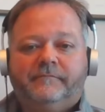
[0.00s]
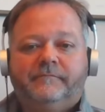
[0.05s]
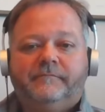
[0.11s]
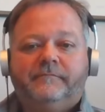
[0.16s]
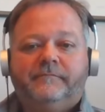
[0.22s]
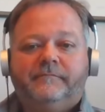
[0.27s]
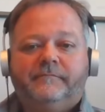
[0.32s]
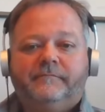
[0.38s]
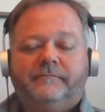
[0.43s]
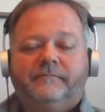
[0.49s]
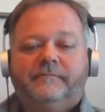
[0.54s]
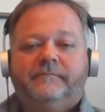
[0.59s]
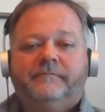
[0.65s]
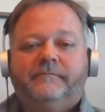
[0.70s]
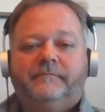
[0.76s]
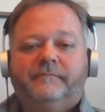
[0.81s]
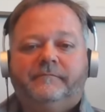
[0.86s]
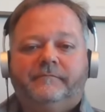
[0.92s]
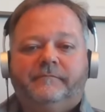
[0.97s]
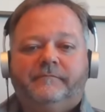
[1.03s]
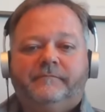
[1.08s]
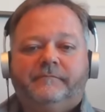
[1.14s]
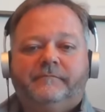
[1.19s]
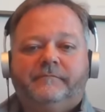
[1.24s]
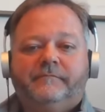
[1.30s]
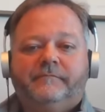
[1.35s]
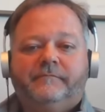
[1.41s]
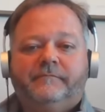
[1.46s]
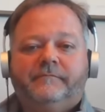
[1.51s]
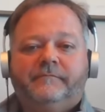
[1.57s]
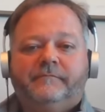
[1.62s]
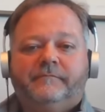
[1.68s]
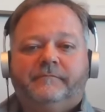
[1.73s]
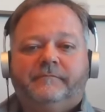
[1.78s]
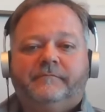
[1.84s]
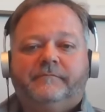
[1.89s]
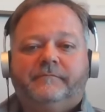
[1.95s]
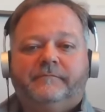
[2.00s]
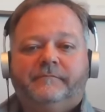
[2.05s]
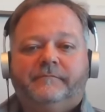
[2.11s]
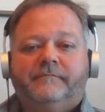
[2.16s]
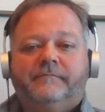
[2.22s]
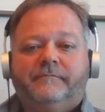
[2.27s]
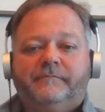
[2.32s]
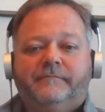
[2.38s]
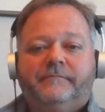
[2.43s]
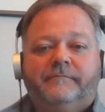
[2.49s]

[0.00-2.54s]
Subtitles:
(silent)